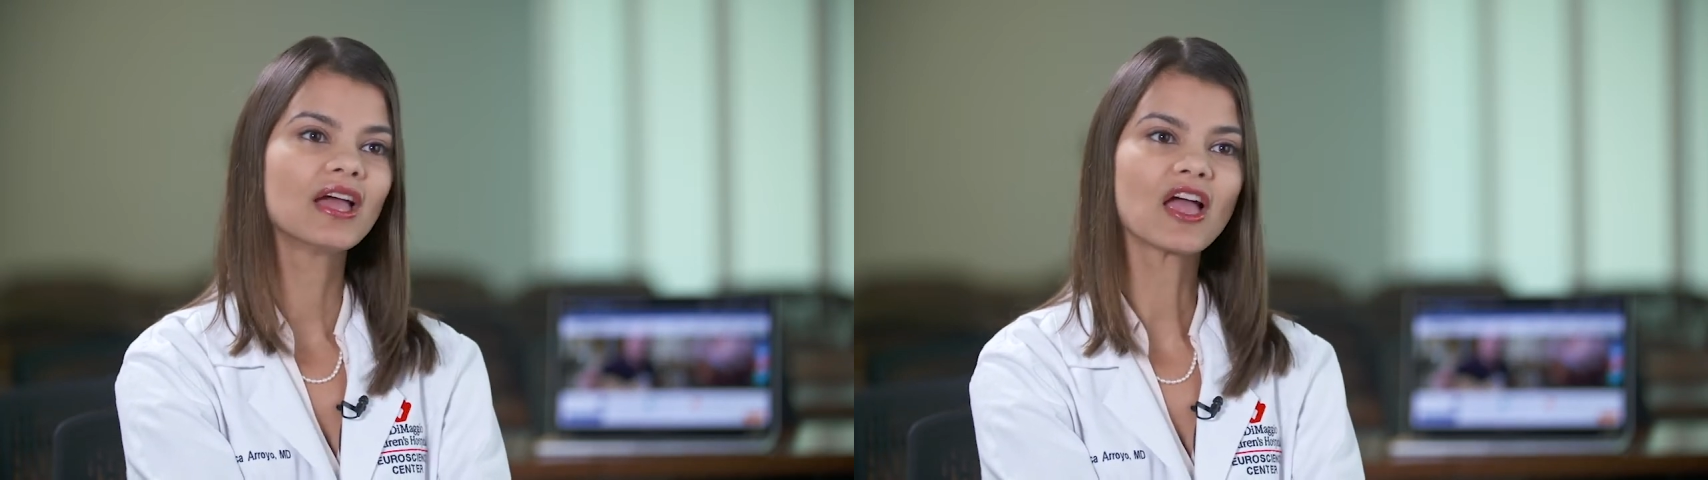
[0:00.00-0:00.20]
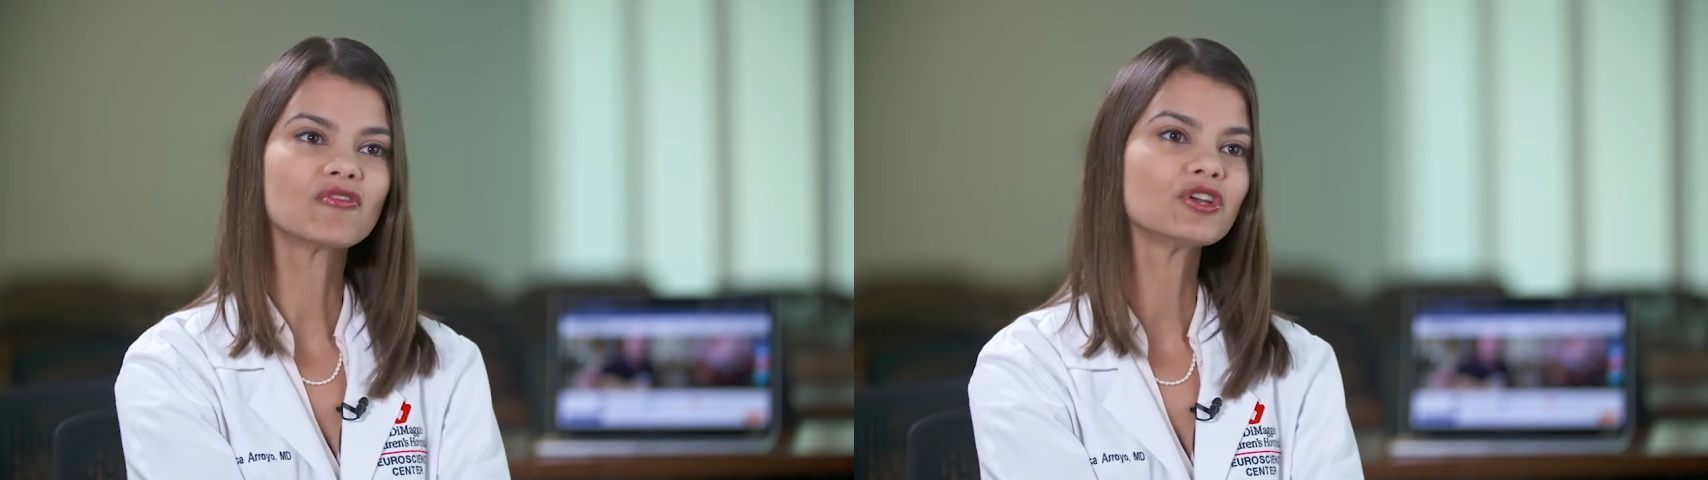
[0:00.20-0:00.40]

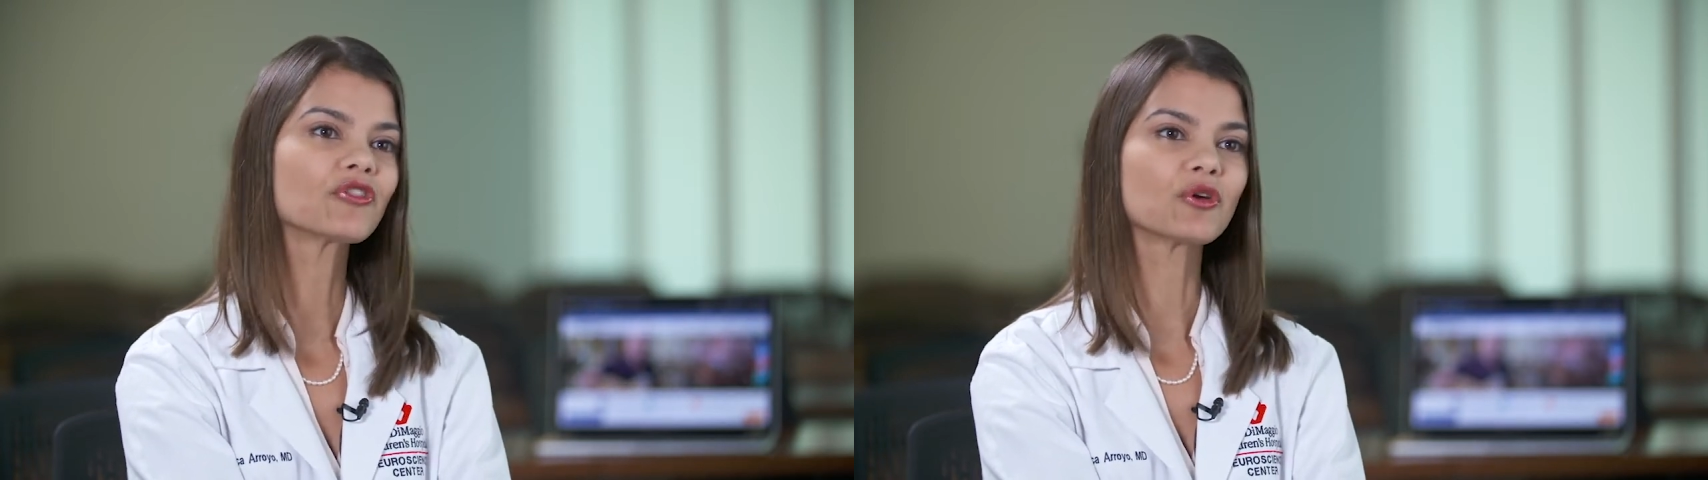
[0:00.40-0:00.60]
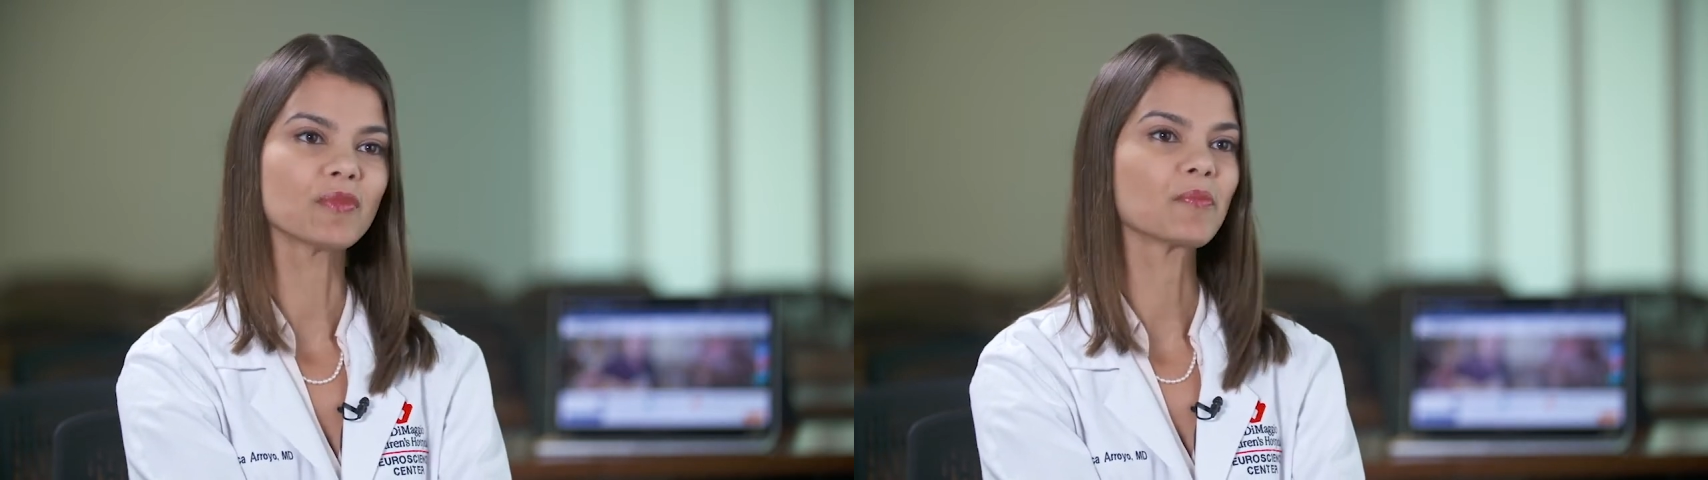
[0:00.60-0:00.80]
every
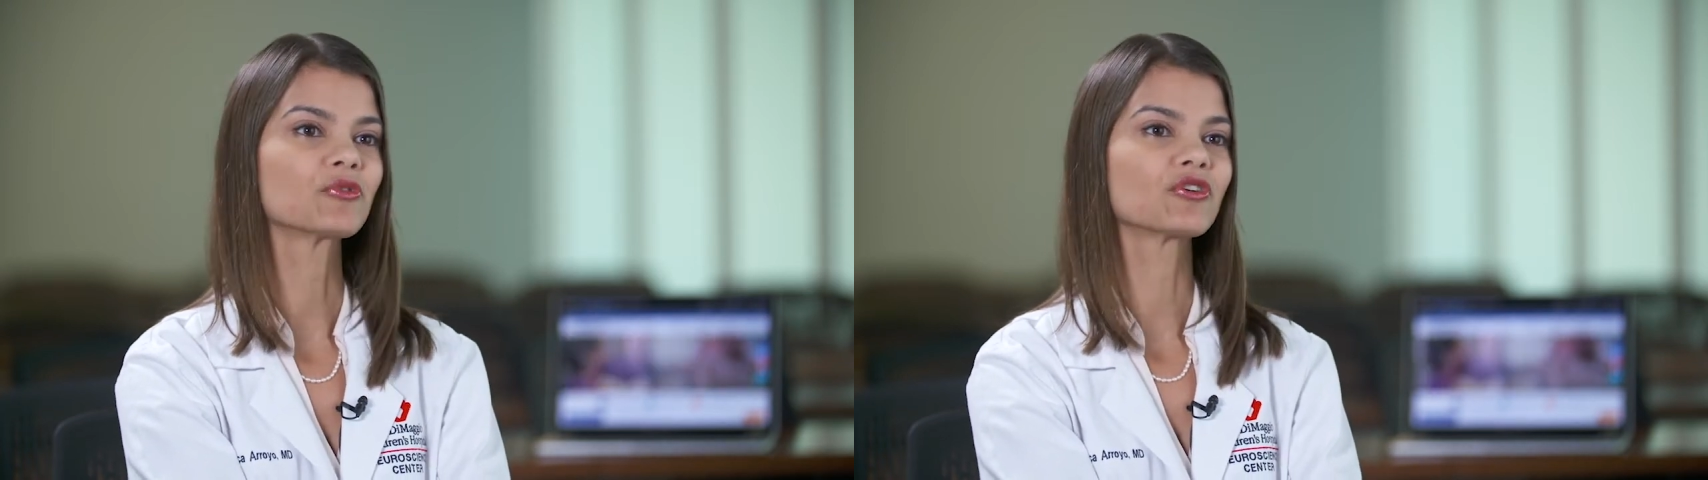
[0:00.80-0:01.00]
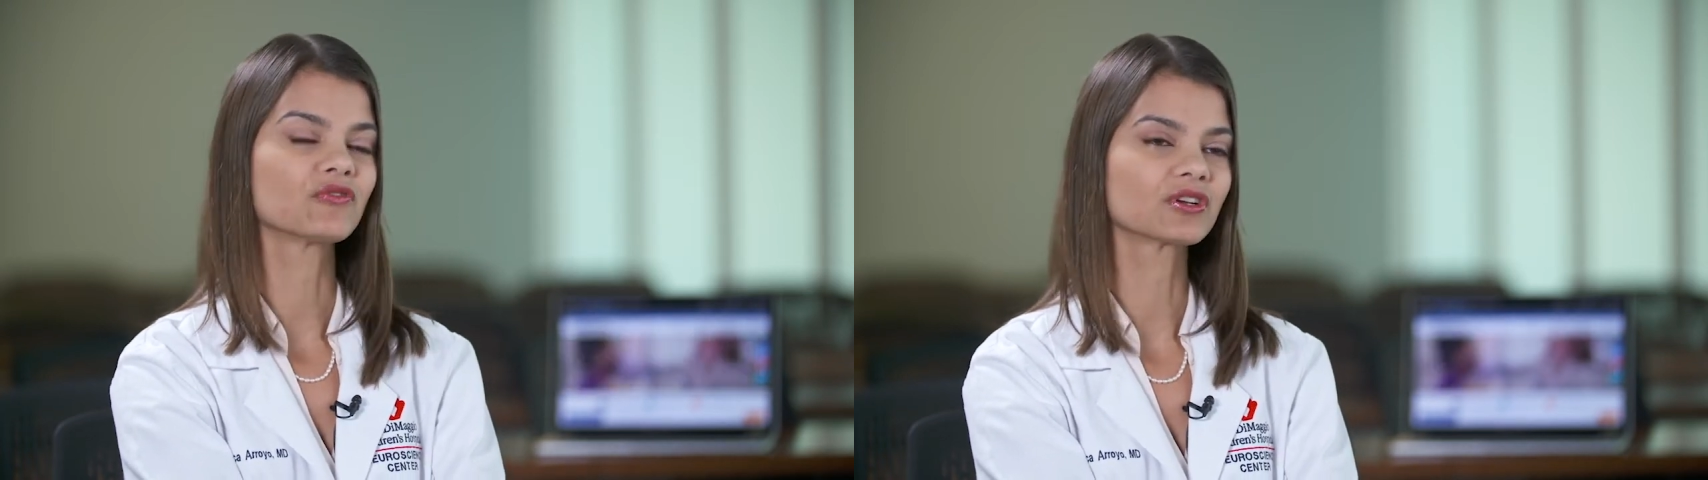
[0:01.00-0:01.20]
other
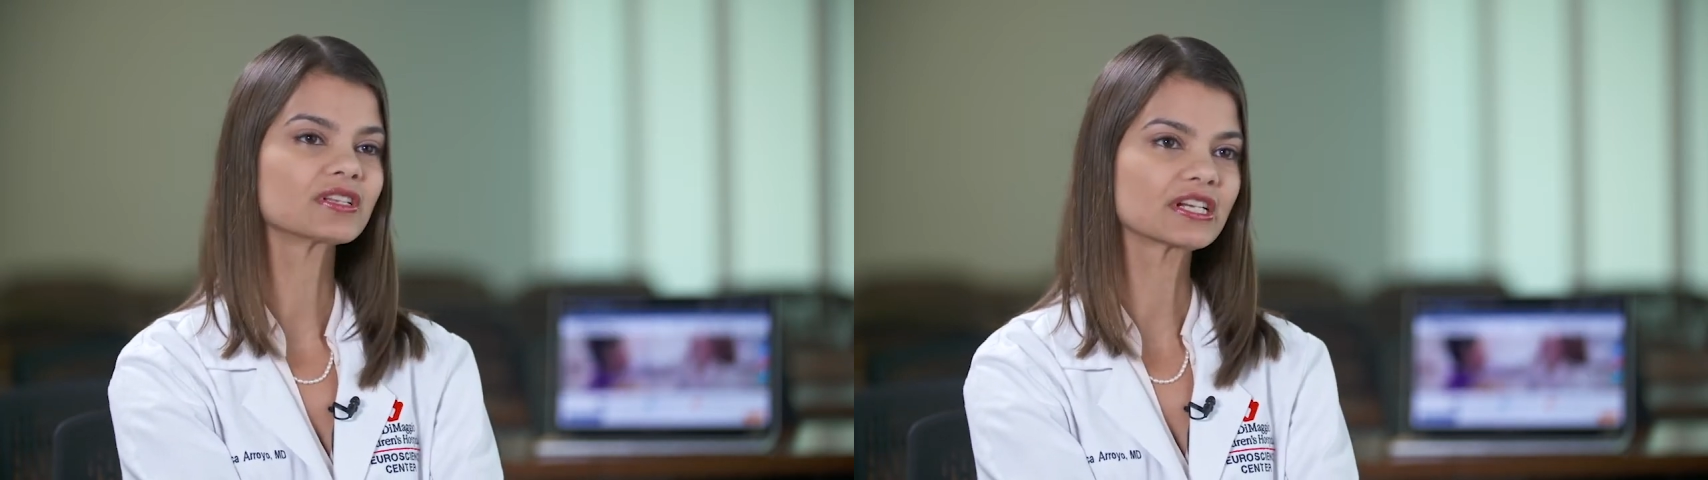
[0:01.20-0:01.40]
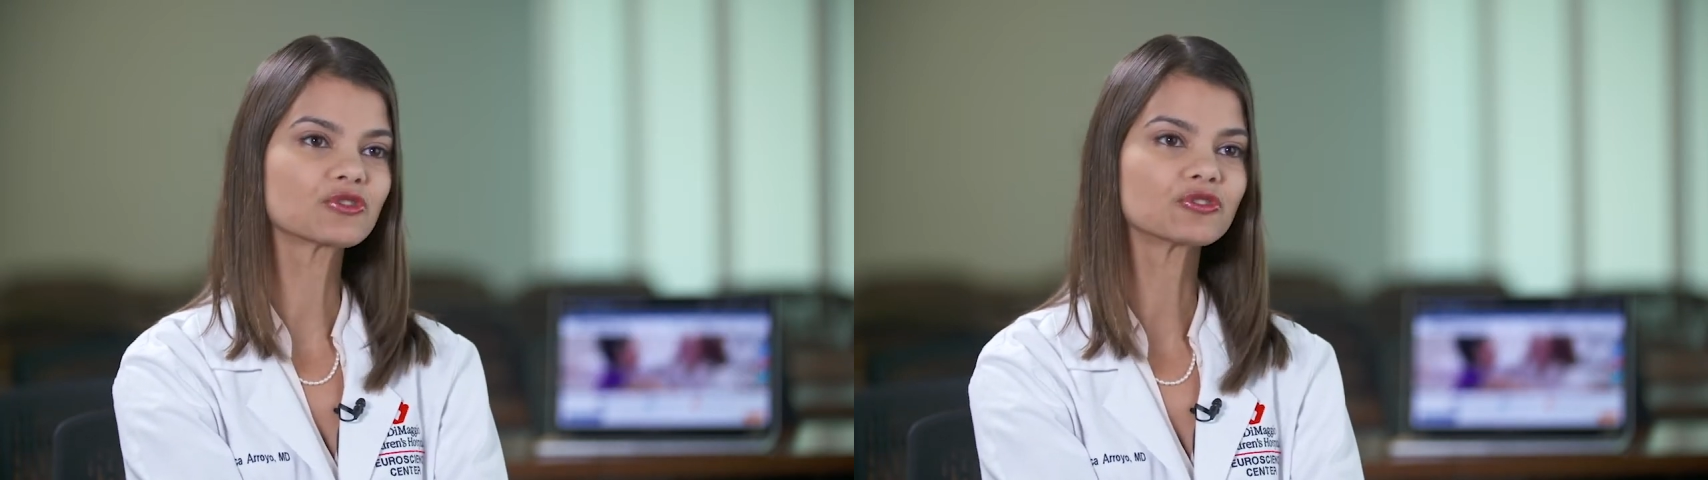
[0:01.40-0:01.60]
member of the
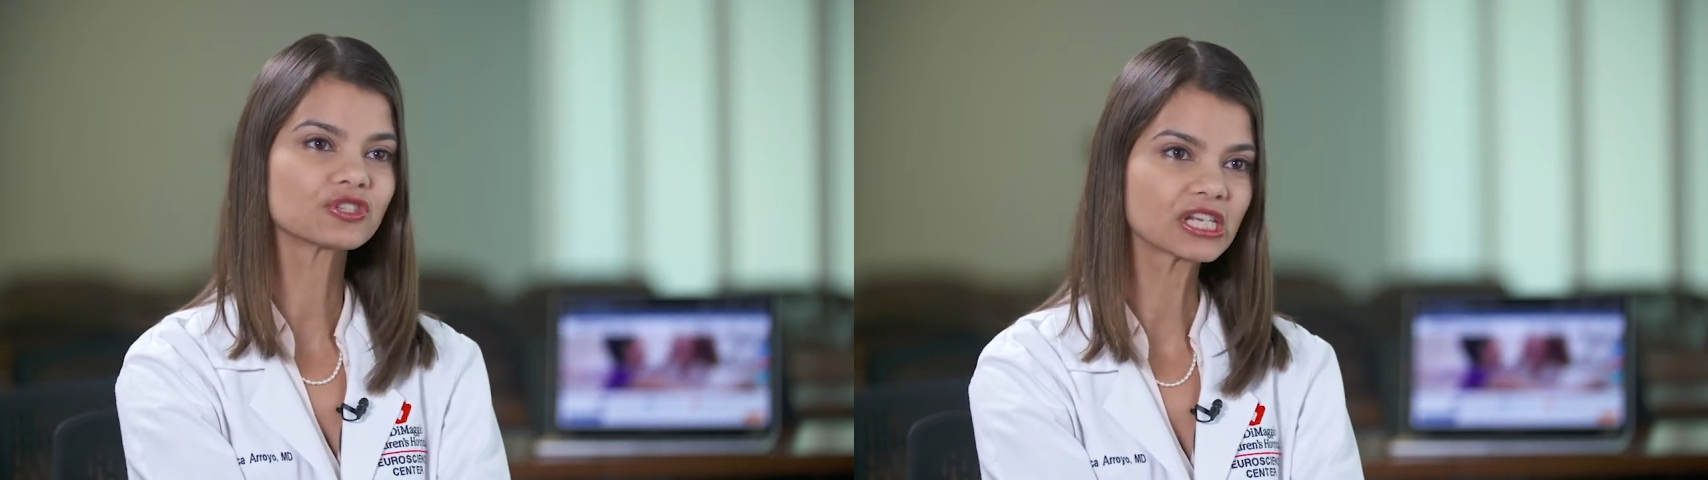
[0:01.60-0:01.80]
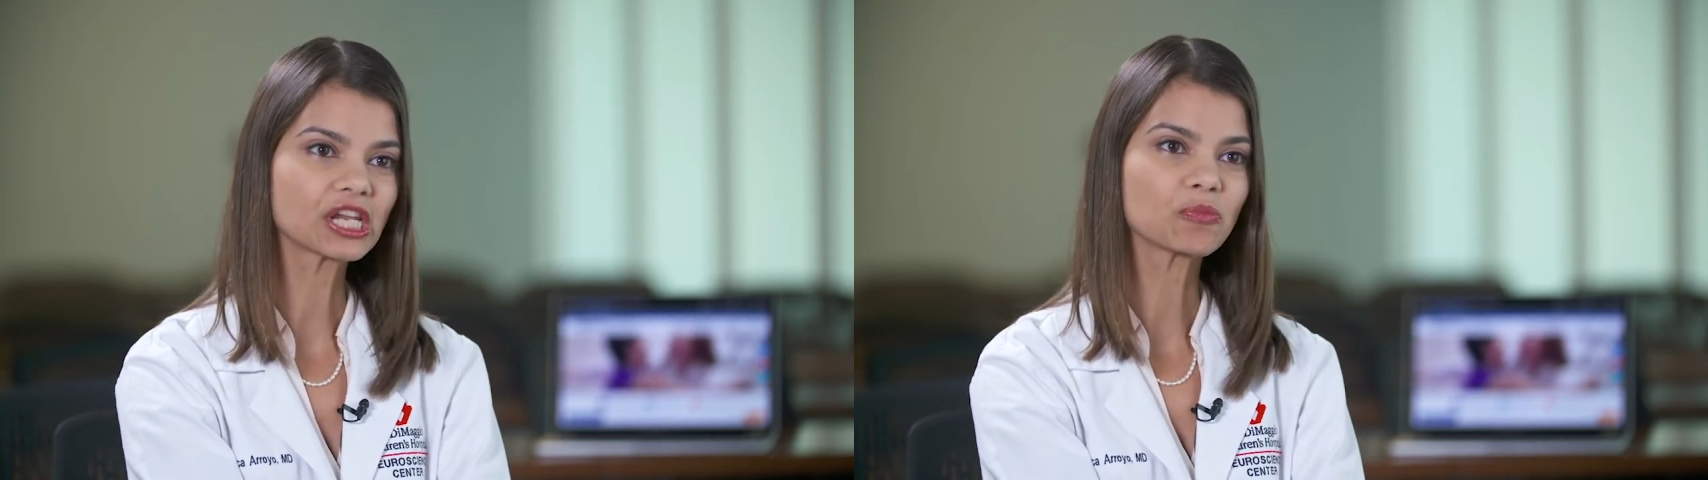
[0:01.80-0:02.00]
clinical
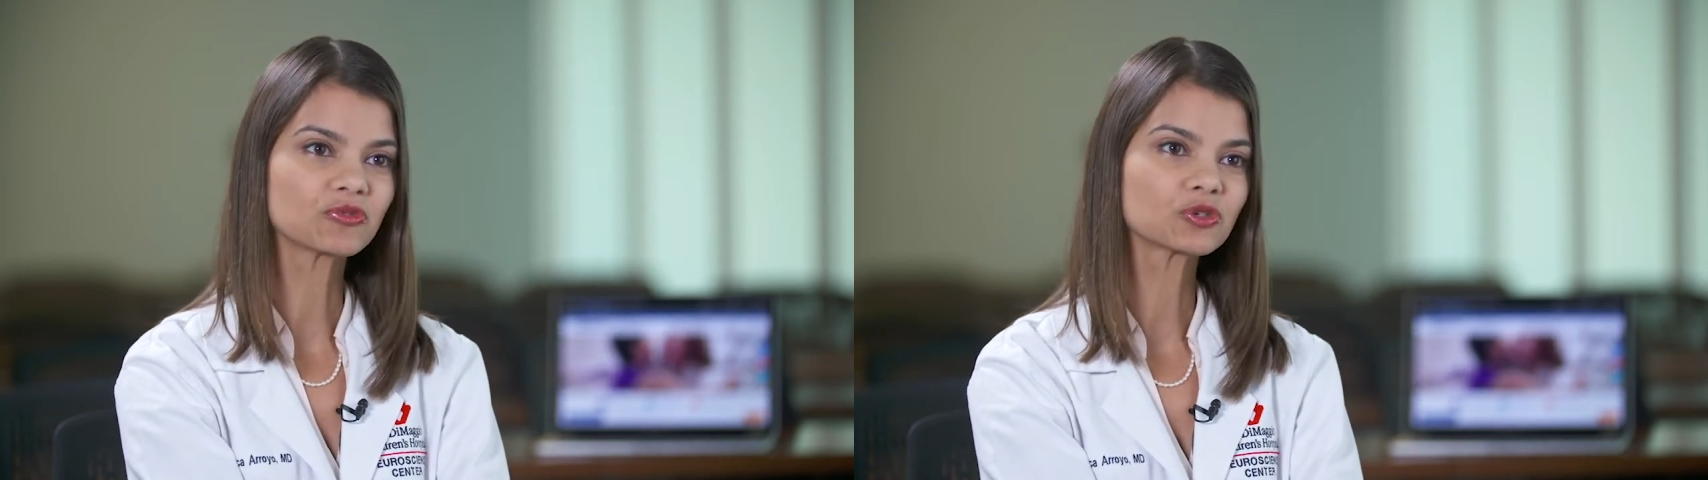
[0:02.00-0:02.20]
team